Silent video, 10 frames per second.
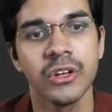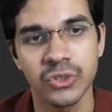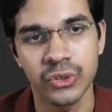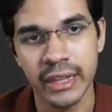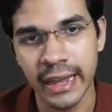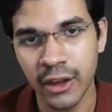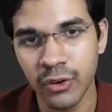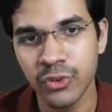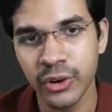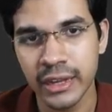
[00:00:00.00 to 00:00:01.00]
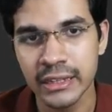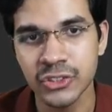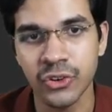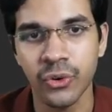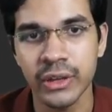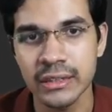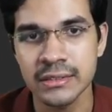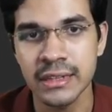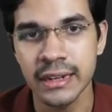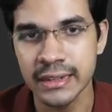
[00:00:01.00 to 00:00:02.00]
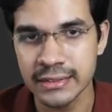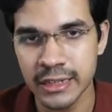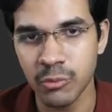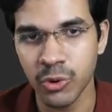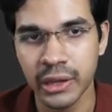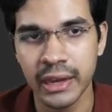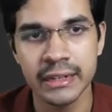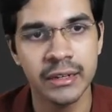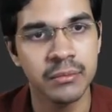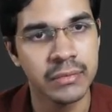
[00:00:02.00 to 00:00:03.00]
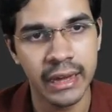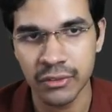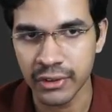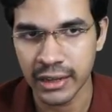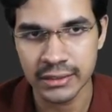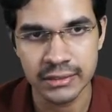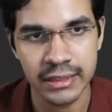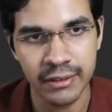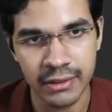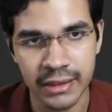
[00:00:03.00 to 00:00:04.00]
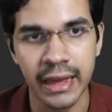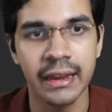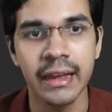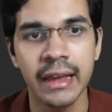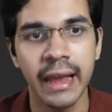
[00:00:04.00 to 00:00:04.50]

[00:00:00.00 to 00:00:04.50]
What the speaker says: So the layout for each row is list employee item, and we are just giving that.